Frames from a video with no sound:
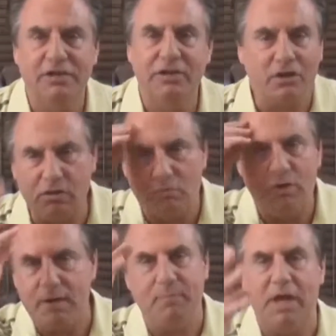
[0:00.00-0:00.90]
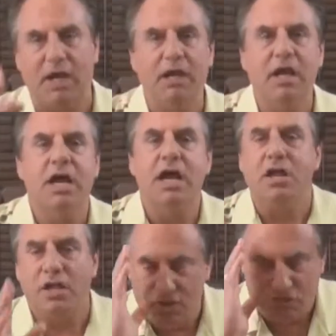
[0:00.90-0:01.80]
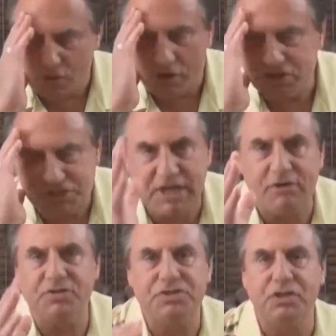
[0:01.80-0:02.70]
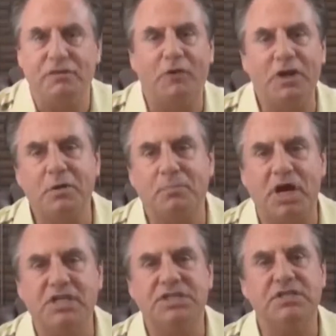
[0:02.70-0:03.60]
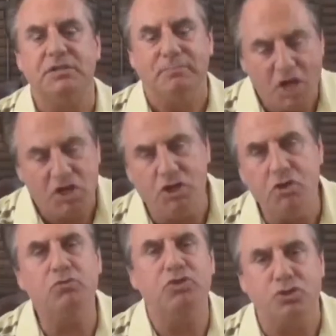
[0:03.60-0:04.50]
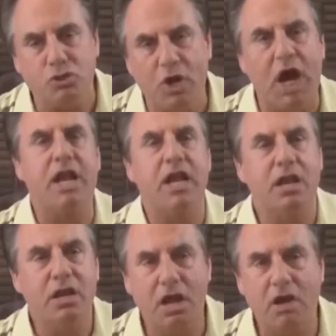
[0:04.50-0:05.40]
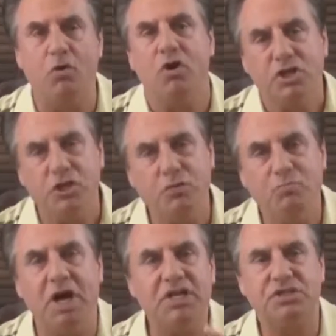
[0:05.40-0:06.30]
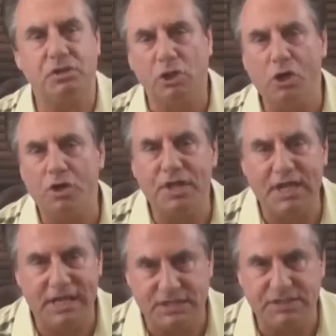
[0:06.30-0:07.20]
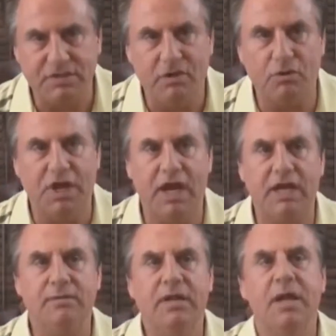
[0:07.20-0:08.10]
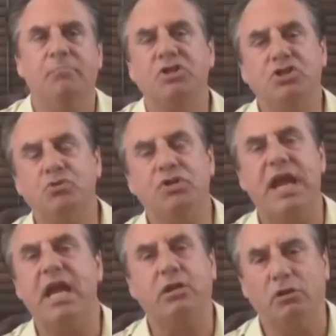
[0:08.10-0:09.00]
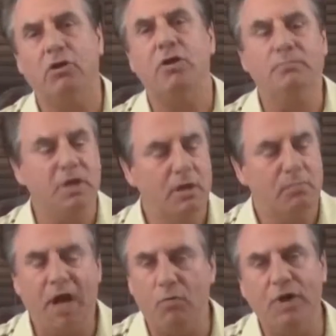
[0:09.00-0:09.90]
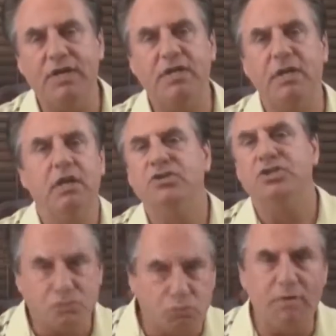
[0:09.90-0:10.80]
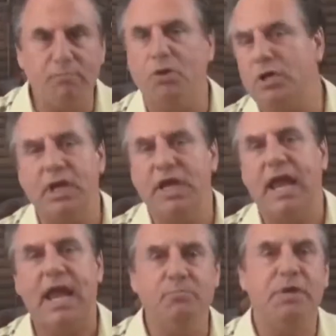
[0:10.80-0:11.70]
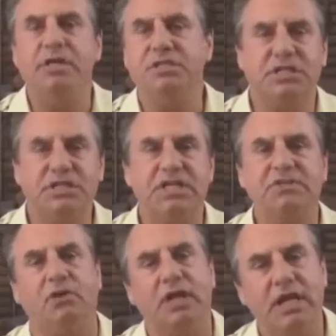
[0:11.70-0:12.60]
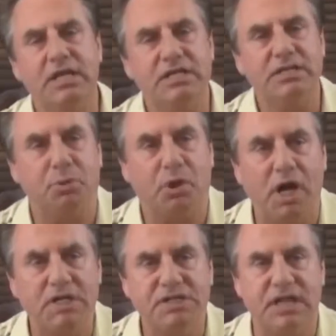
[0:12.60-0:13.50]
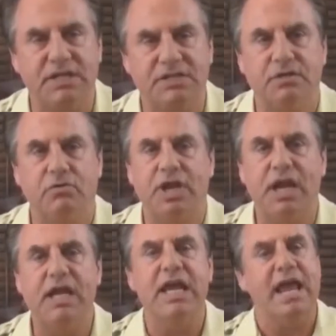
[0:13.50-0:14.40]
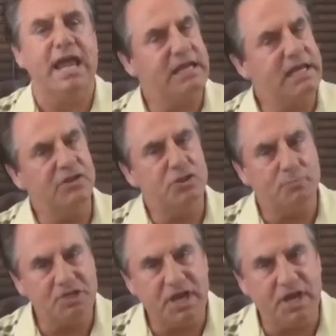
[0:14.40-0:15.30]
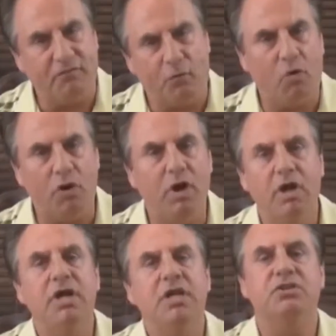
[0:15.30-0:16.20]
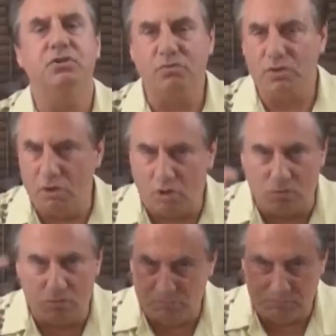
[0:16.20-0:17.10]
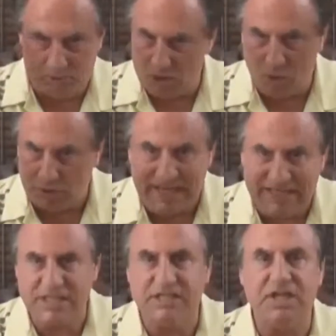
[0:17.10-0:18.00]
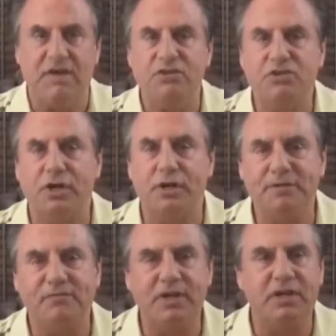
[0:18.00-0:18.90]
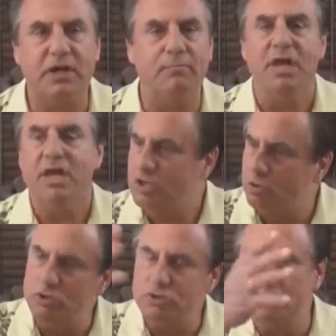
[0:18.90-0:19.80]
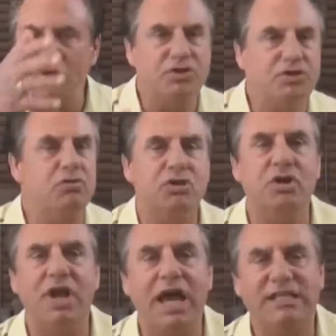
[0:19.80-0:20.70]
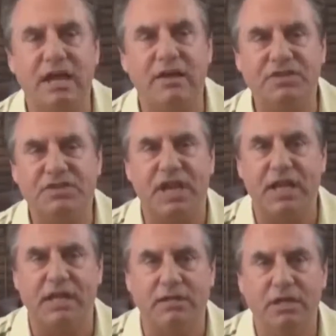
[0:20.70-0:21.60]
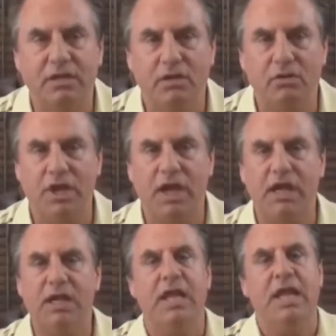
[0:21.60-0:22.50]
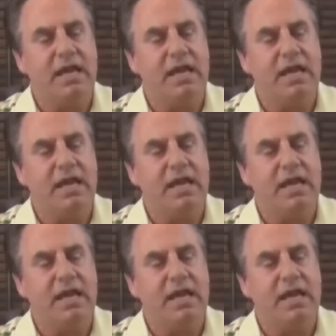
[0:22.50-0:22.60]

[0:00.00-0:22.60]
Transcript: You're going to wait a minute. There are secrets to the free enterprise system you do not know. You must learn these, okay? But you can't learn them by reading just one book and being successful. It is a process, okay? And again, you must have four to know no less than seven streams of income. You lose one or two, you're not devastated. Okay?